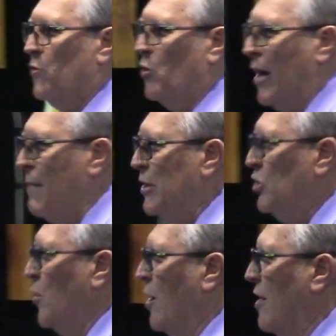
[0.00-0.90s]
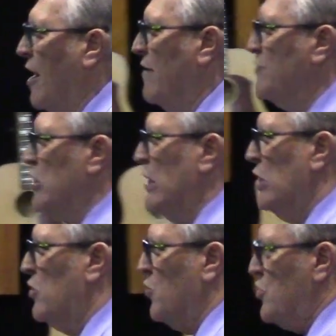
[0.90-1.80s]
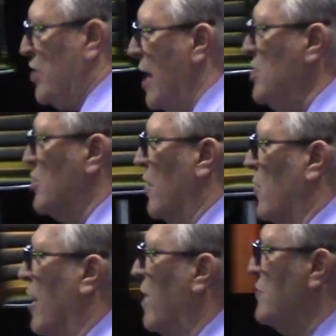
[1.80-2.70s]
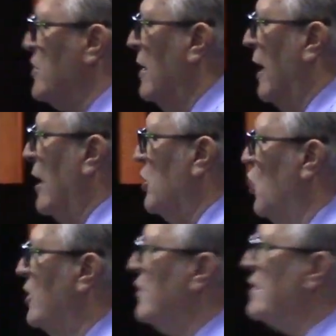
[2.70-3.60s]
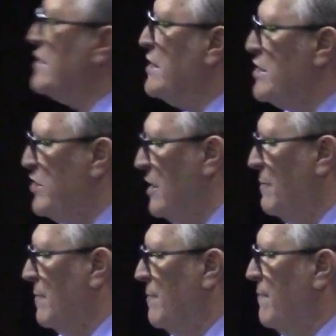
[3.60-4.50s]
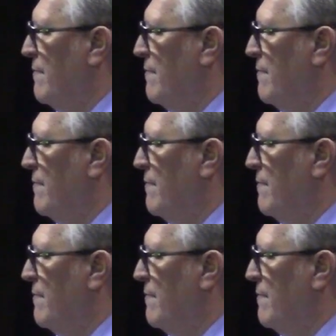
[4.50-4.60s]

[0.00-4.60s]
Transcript: to come into our lives, to change our lives, and not resist Him.